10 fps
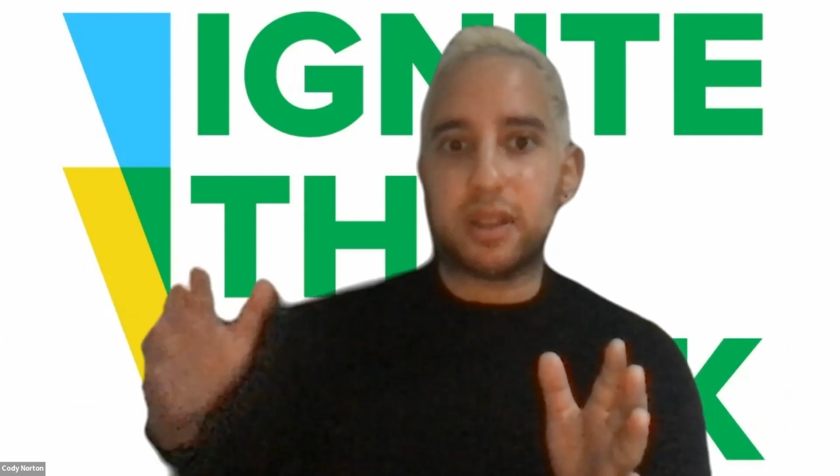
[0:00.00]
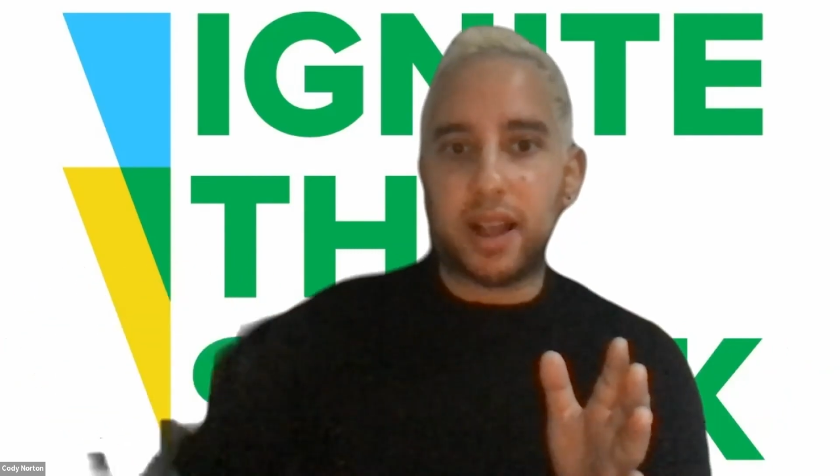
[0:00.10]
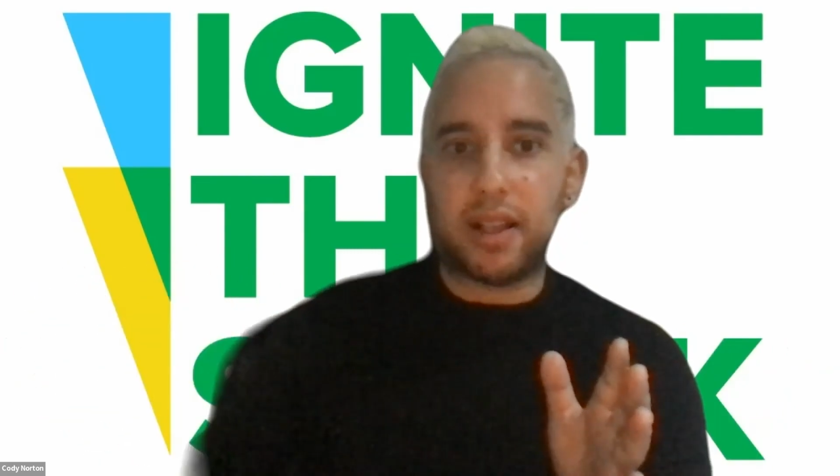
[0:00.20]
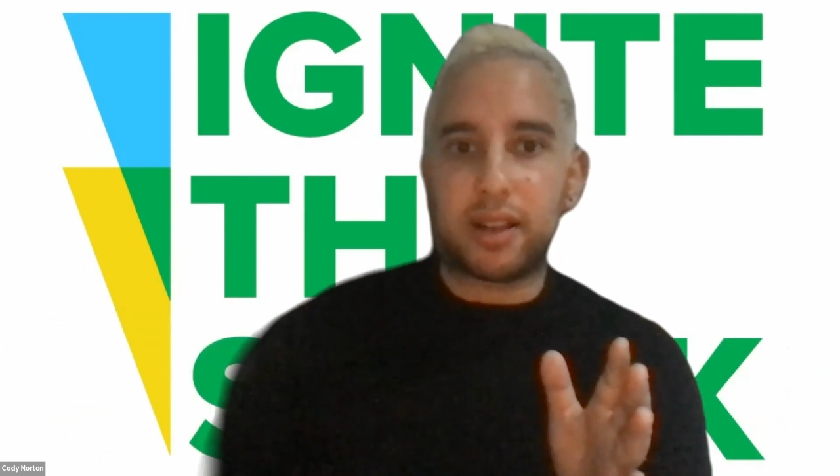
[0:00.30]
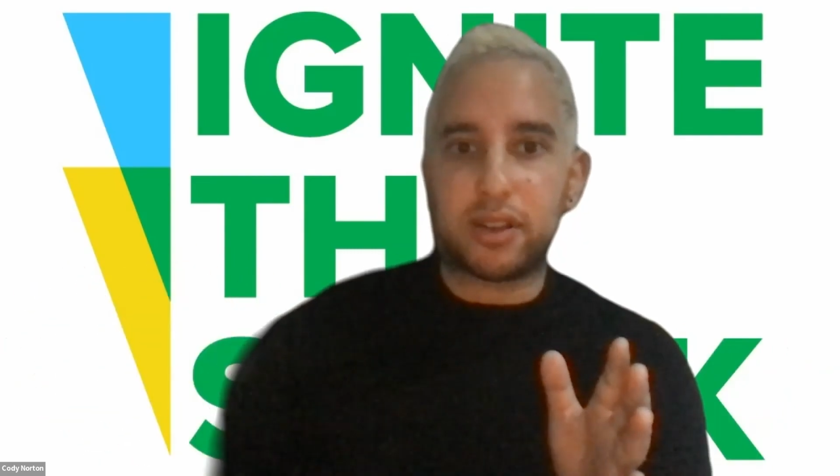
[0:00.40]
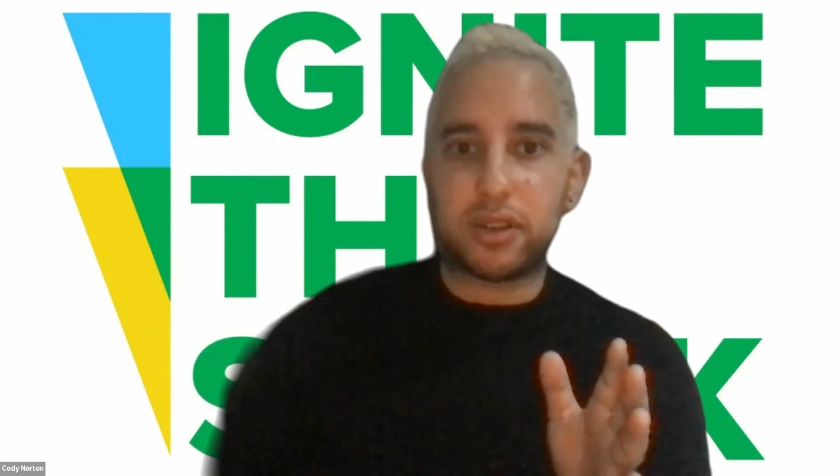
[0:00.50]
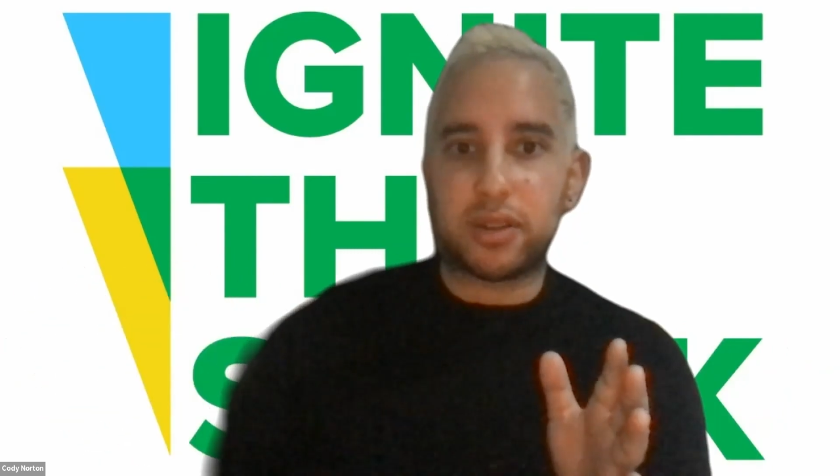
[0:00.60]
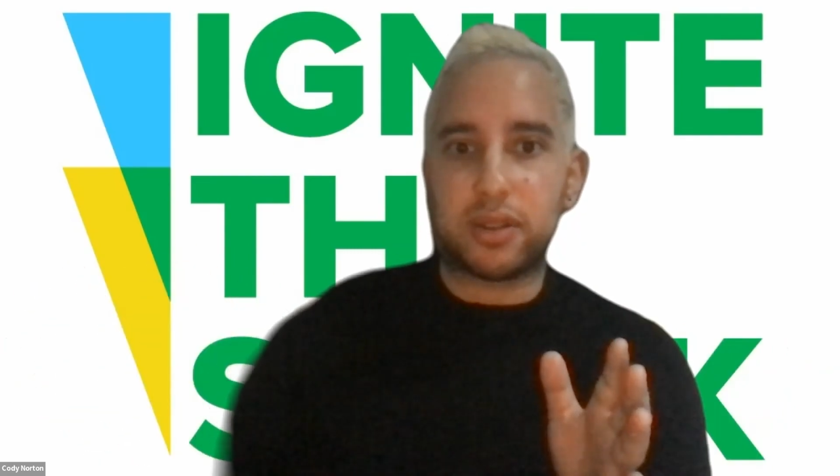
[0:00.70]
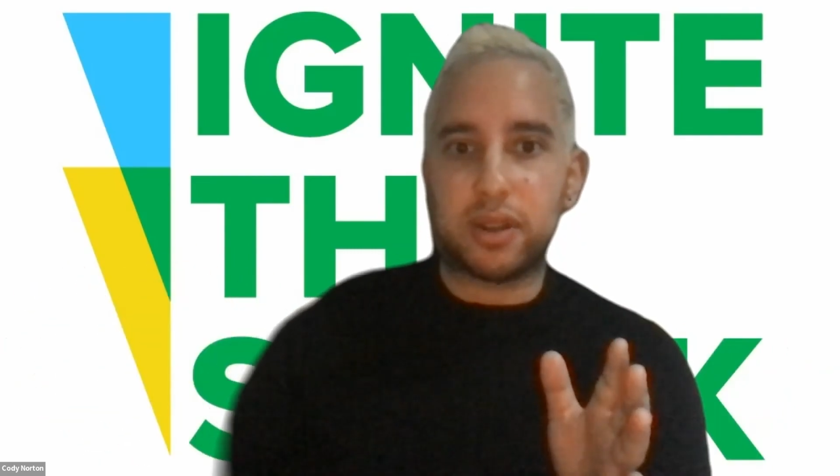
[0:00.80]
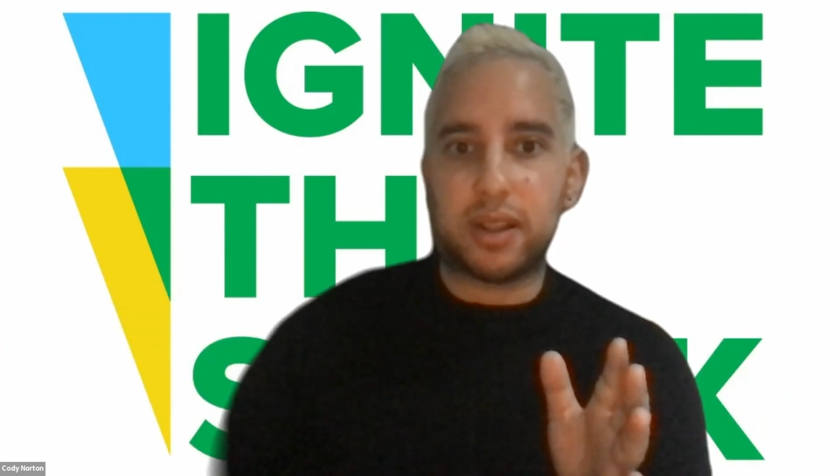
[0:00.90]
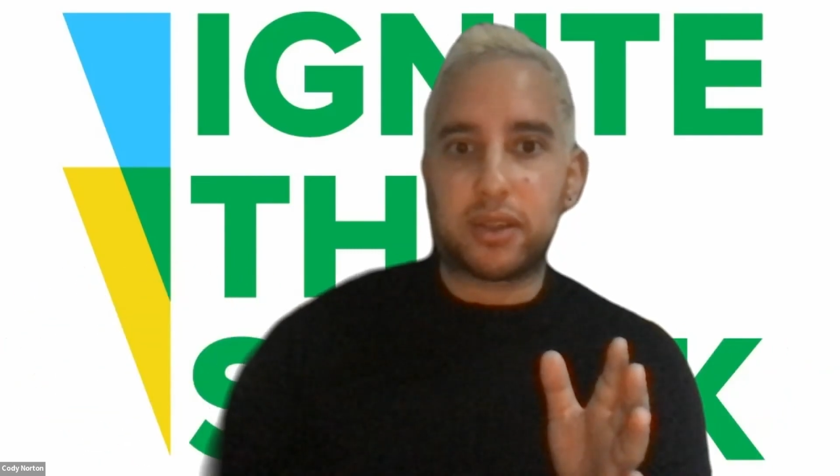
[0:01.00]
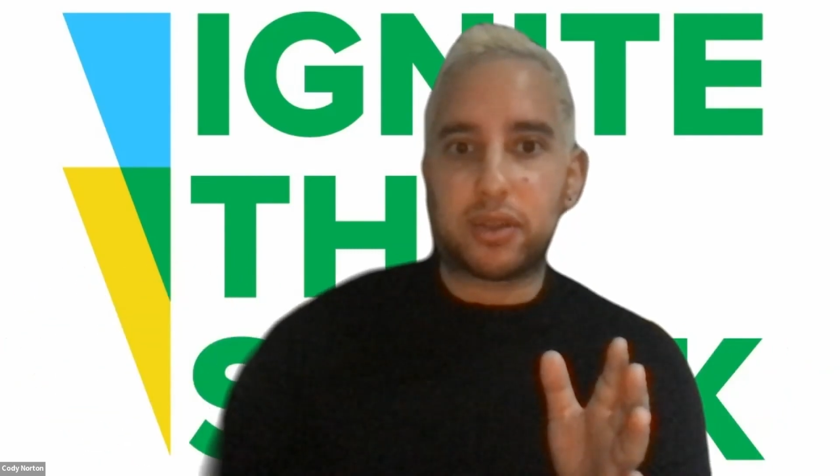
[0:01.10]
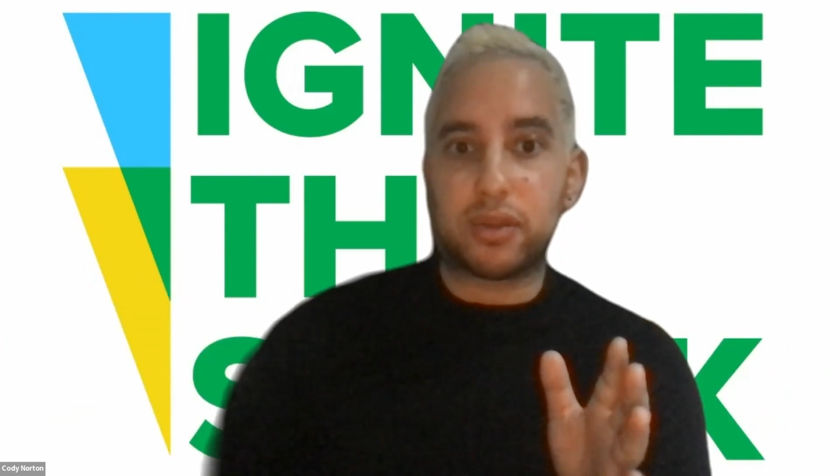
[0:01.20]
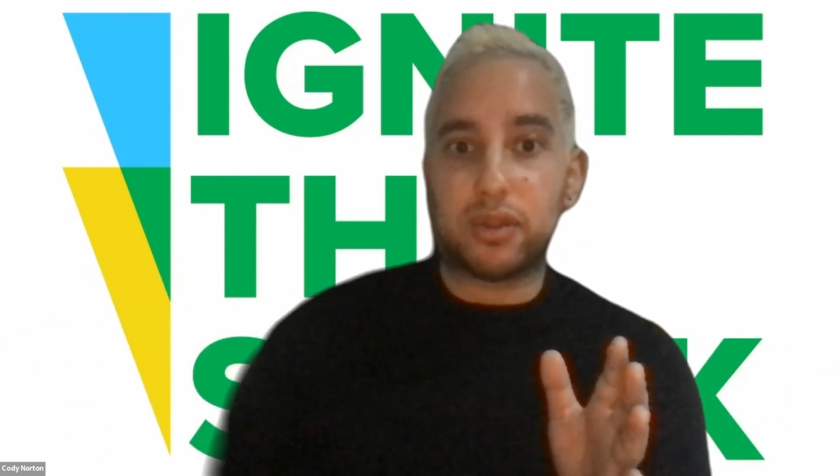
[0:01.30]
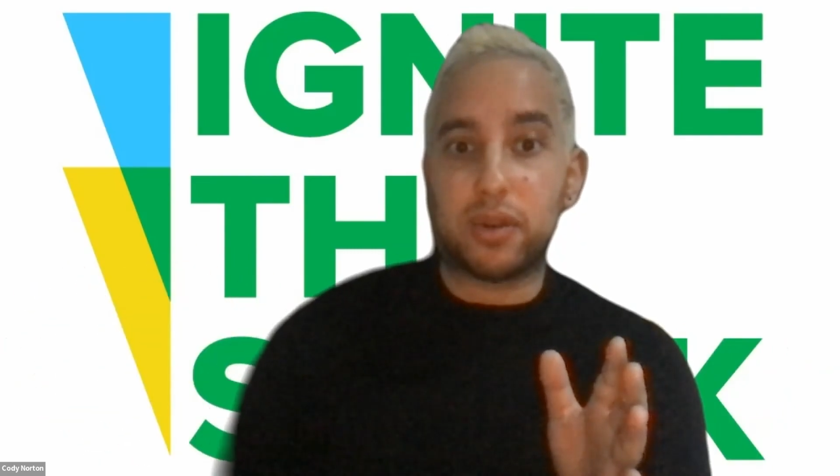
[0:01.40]

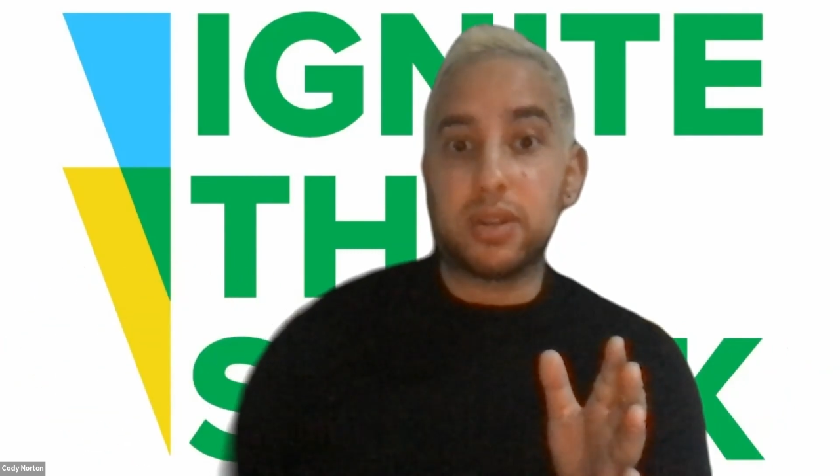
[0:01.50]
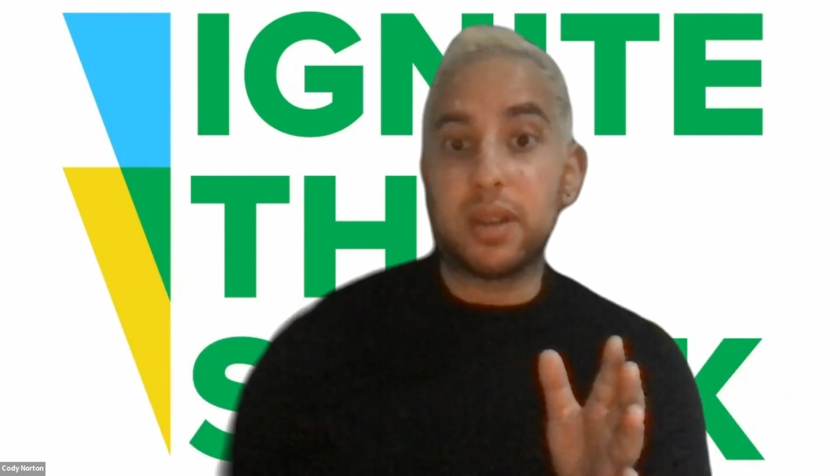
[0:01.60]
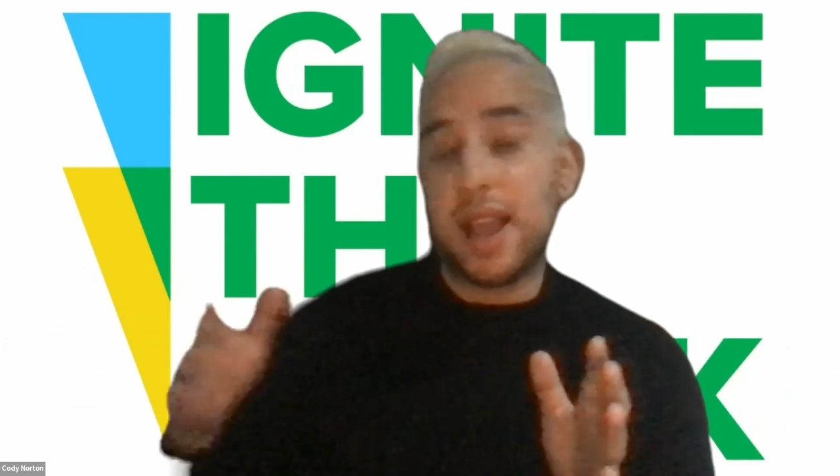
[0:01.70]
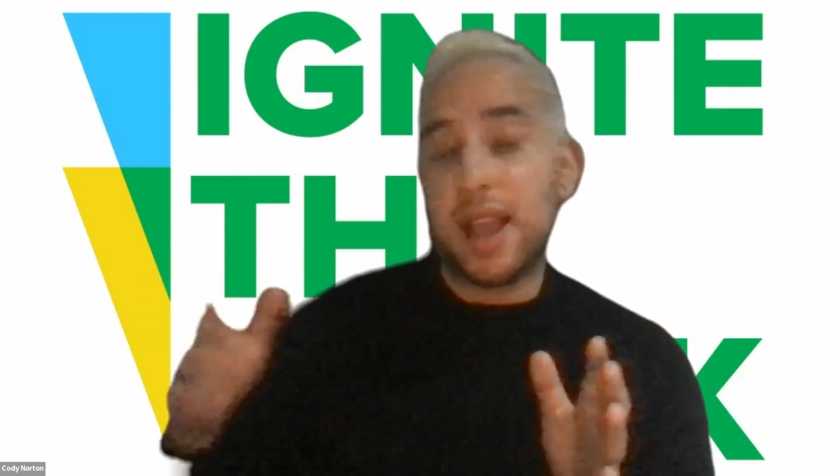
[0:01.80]
electrical source.